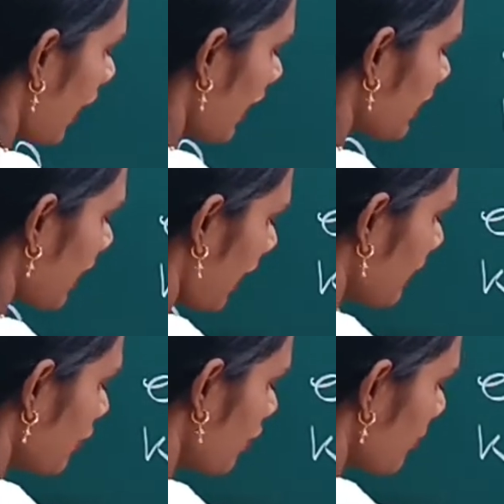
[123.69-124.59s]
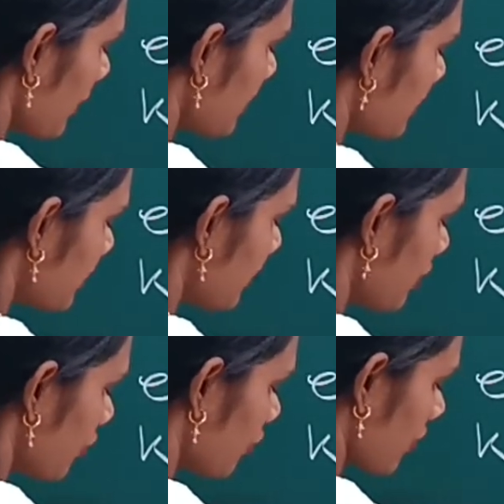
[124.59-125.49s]
and karyon means
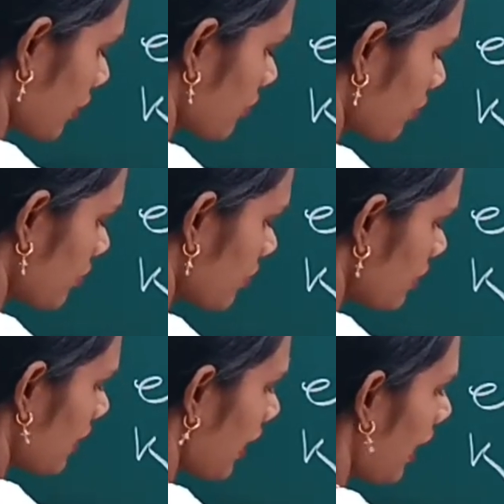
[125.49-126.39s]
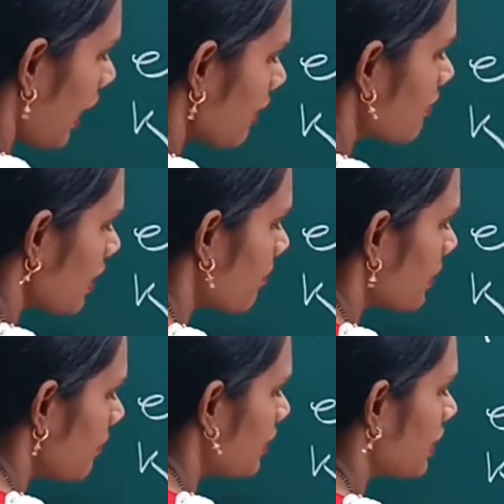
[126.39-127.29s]
nucleus. So they have the
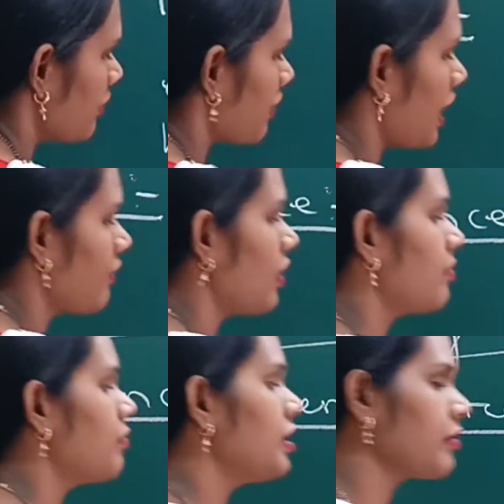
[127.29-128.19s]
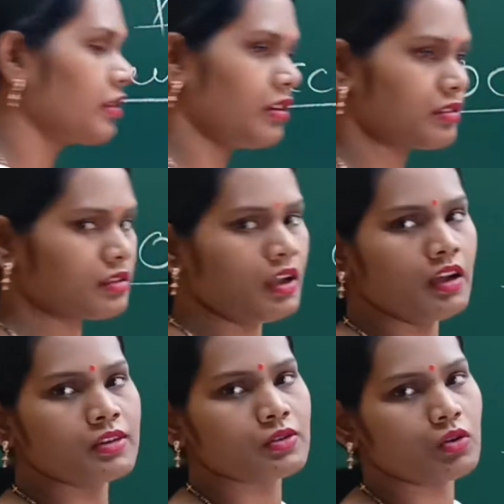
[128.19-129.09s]
primitive type of nucleus.
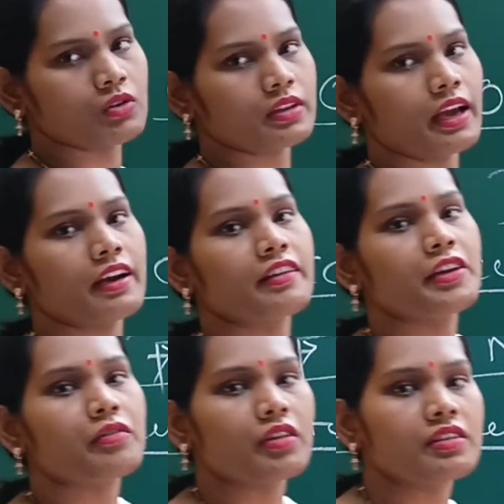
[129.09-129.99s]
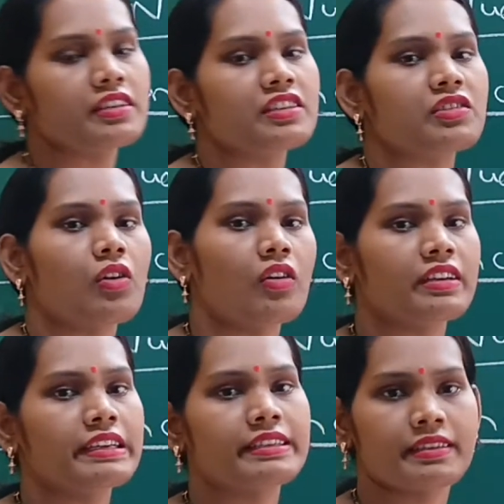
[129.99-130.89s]
So their nucleus is
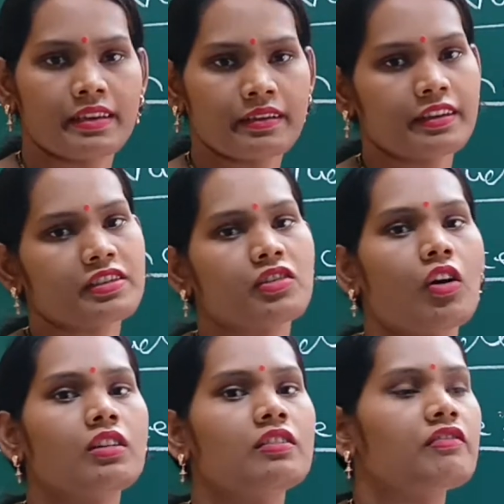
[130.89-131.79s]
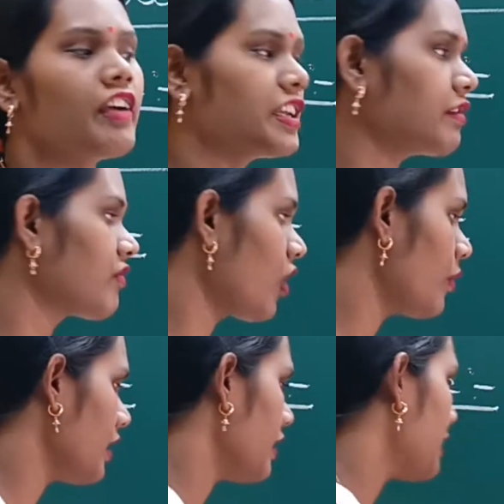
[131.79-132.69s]
not distinct, is not very
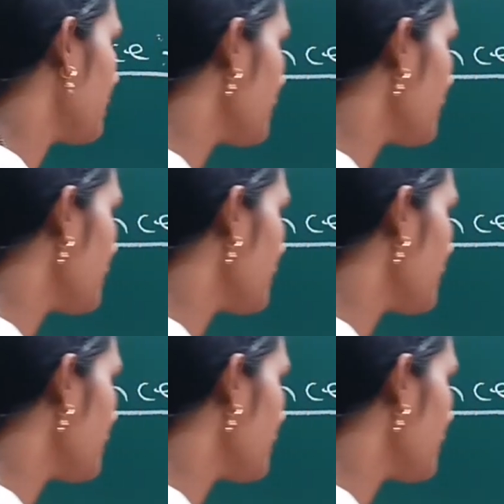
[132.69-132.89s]
prominent